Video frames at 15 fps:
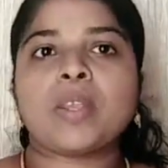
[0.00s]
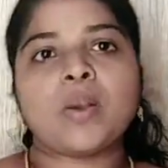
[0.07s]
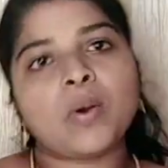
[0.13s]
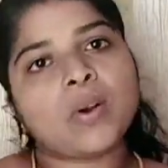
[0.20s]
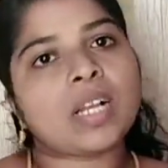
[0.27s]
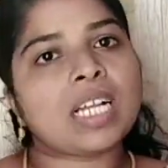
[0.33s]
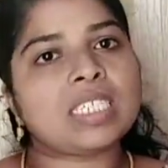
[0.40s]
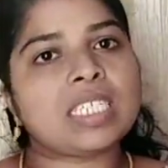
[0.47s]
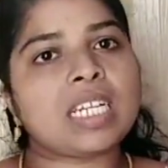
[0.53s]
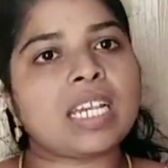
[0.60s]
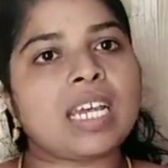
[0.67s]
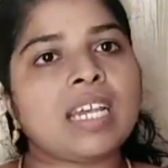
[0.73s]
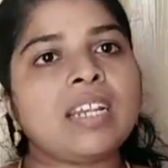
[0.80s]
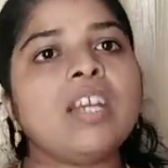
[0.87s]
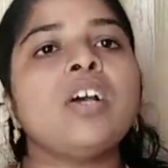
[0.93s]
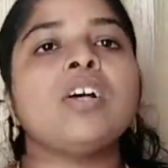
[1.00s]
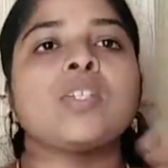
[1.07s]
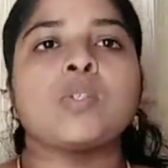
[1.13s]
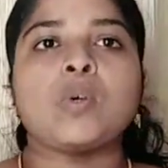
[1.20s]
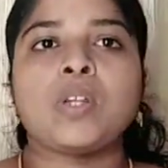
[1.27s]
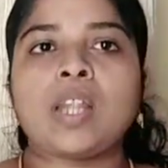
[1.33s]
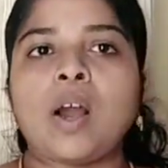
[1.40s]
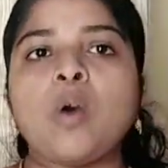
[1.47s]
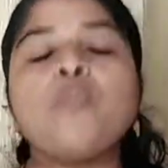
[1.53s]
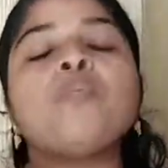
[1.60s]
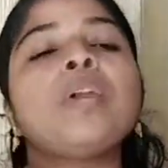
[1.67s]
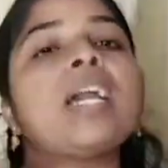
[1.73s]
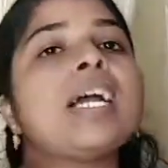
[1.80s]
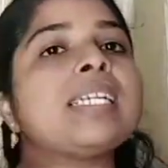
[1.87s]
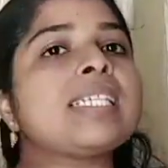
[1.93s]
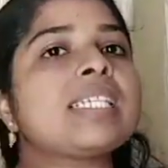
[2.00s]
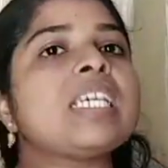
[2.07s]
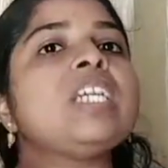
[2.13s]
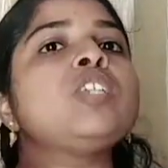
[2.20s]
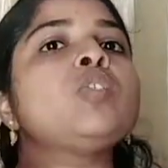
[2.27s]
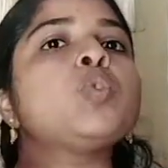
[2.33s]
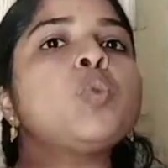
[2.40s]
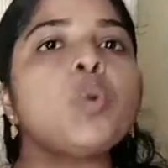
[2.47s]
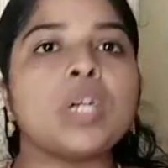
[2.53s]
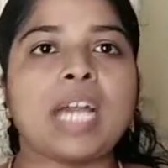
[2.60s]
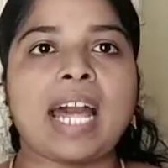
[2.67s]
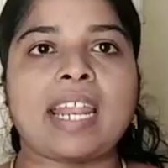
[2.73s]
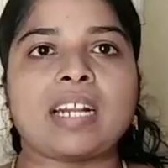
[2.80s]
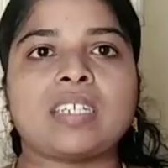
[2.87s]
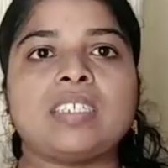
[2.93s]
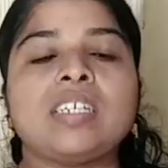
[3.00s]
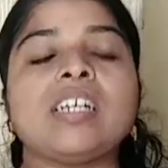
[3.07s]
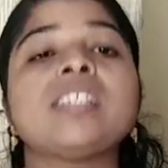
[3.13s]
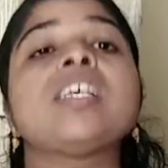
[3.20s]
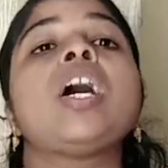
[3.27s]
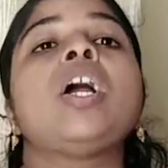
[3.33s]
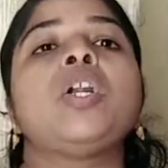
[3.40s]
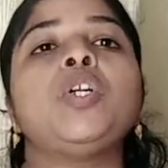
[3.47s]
Okay, children. So now we had seen two characters.